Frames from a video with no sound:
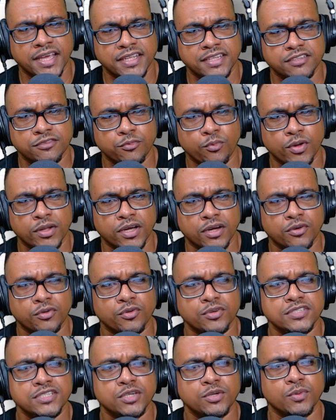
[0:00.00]
negative 1
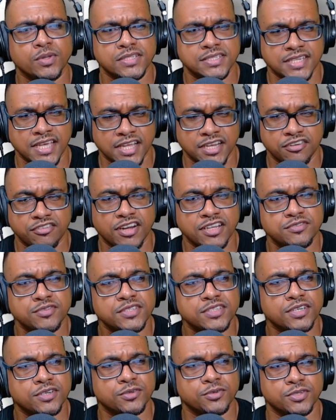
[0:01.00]
across the equal sign,
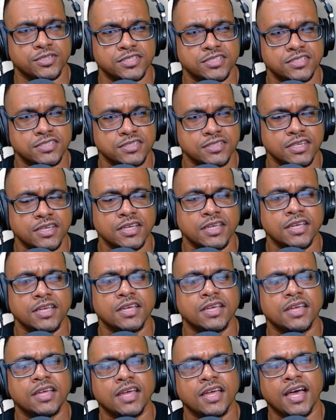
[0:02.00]
transfer it across,
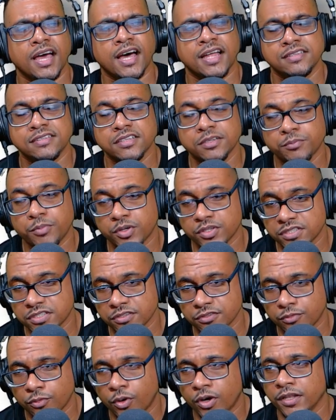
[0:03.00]
and turn
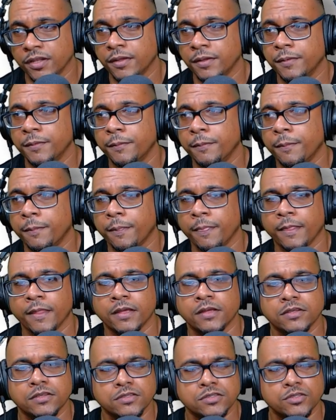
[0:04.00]
positive 1.
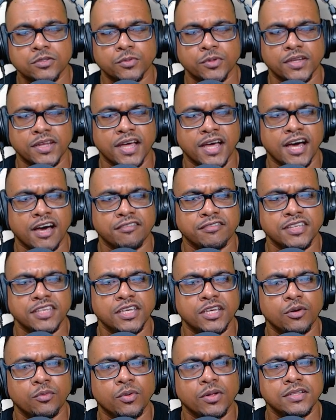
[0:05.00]
So we're going to have
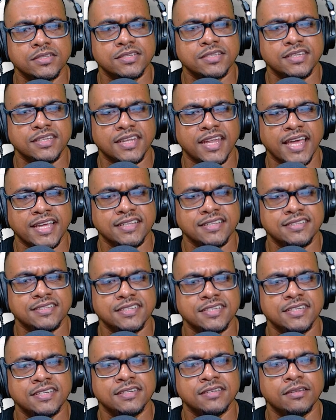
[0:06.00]
equal to
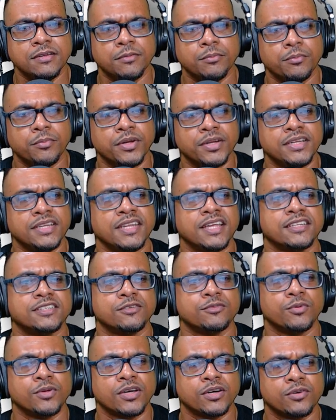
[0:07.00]
19, bring the
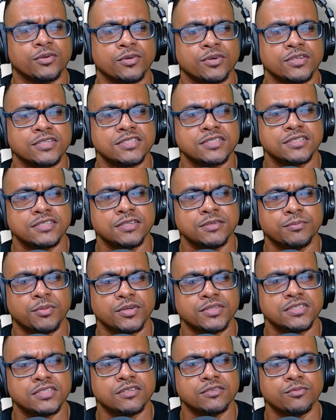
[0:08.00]
negative 1 across, turn
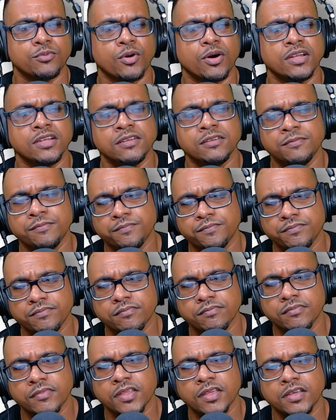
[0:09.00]
positive 1.
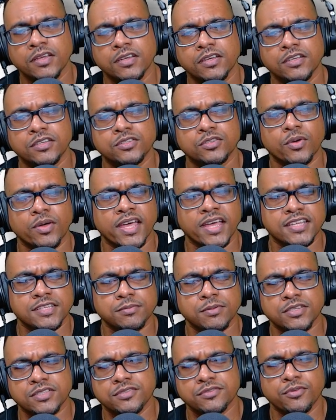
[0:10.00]
So
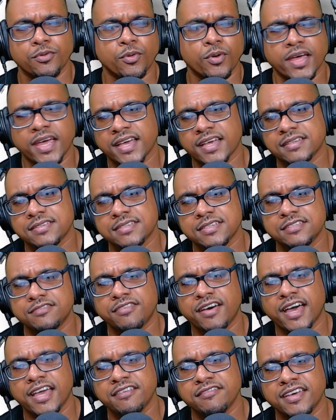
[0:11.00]
x plus 4x is
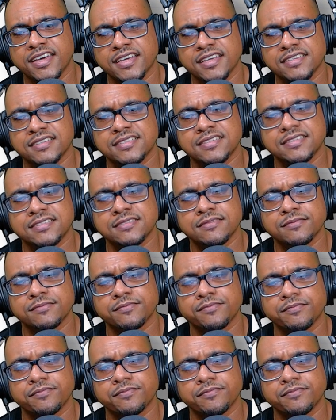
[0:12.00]
5x,